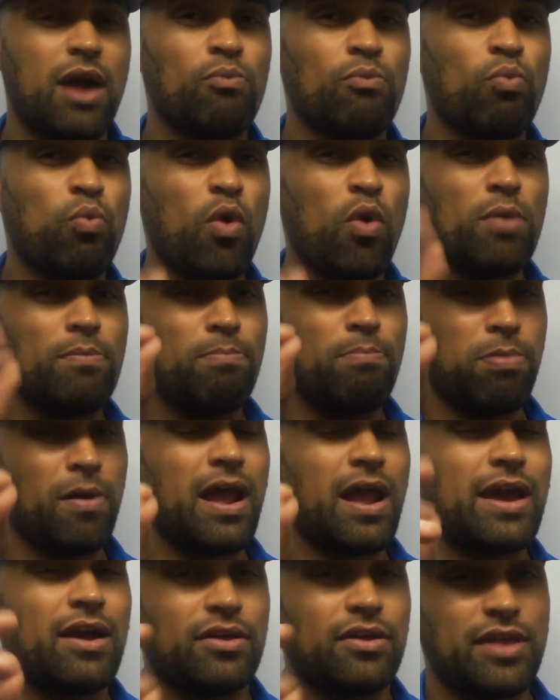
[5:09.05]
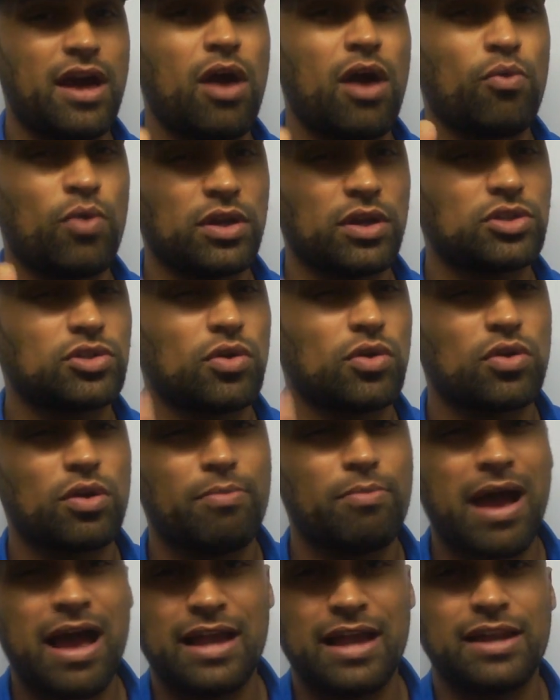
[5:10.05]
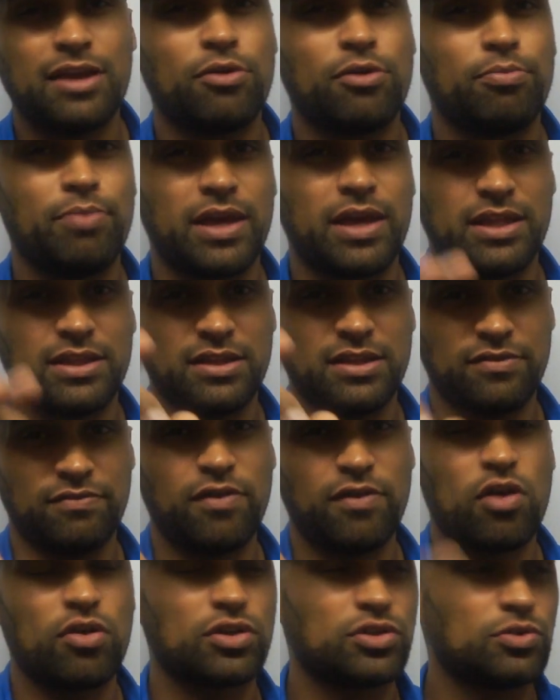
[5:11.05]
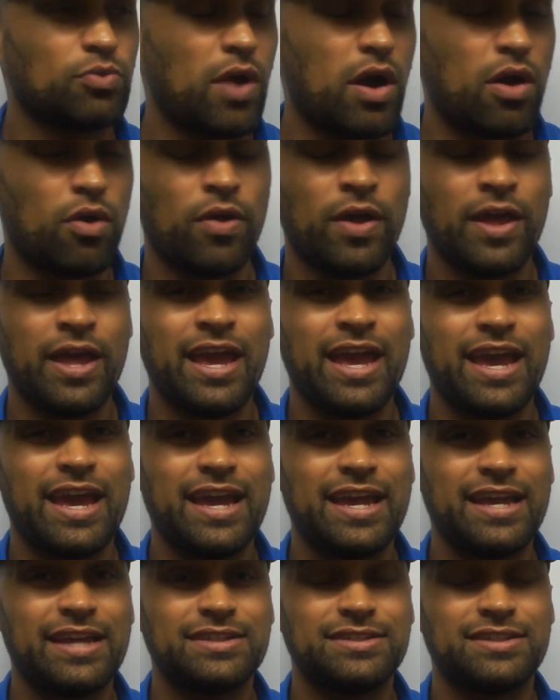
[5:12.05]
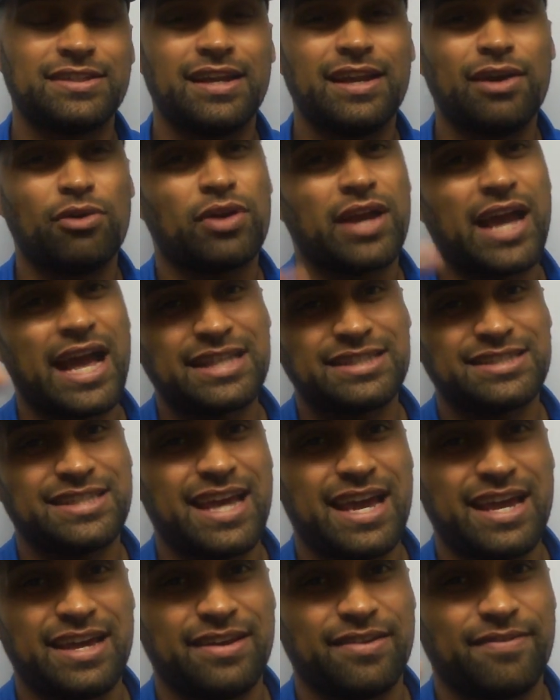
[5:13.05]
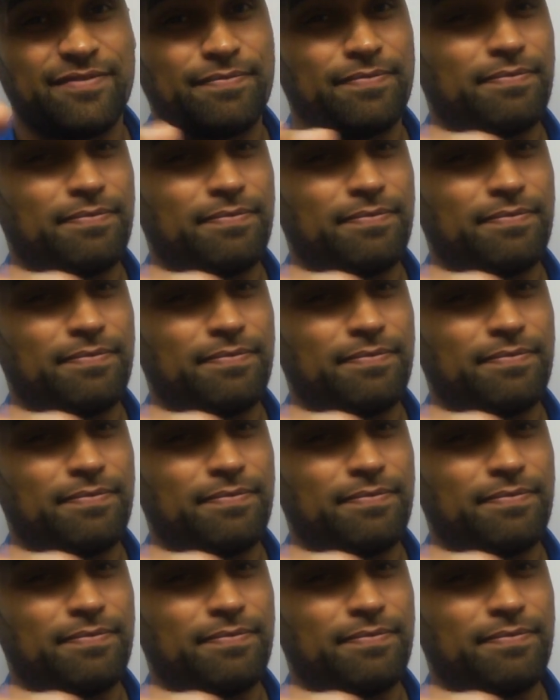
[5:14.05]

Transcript: and one player that I want to talk about a little bit in this vlog as well is little Kante.